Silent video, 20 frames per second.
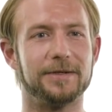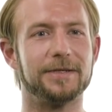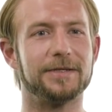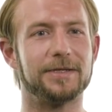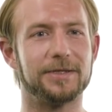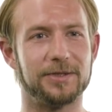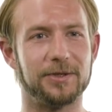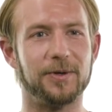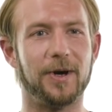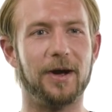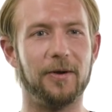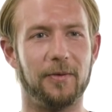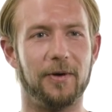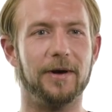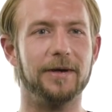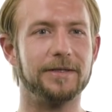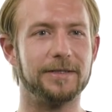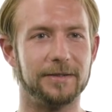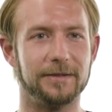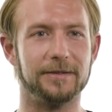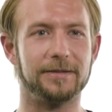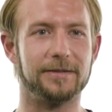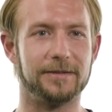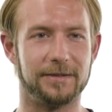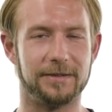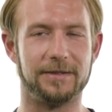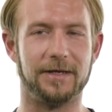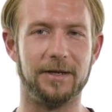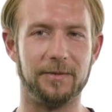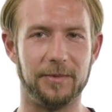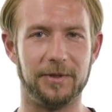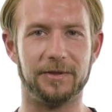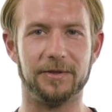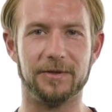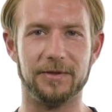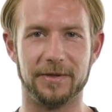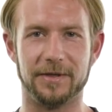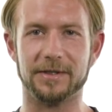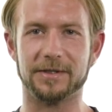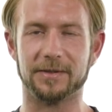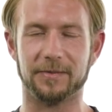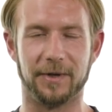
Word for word: This is who I want to, to take me through this.